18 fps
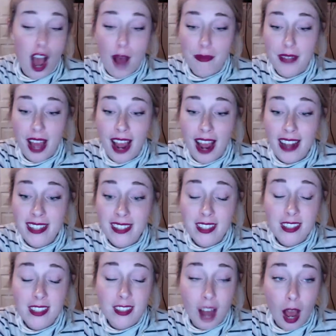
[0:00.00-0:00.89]
I
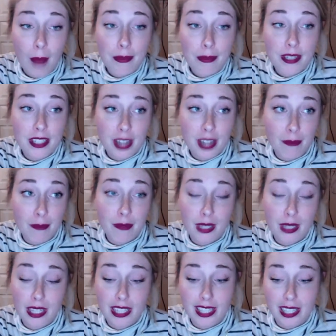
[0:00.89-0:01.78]
stopped
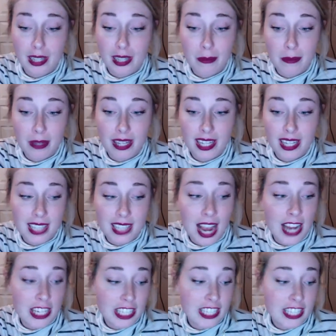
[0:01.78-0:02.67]
tumbling because I
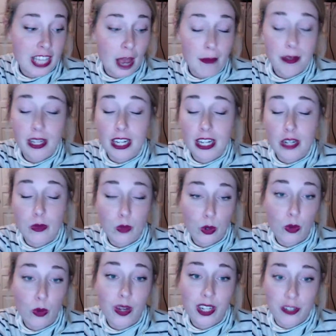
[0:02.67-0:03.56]
just kept getting
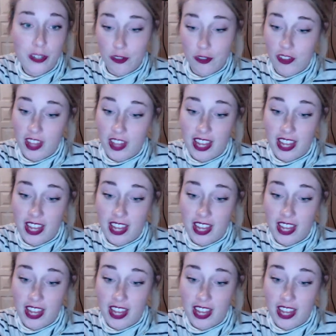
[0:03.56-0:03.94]
ruined for things.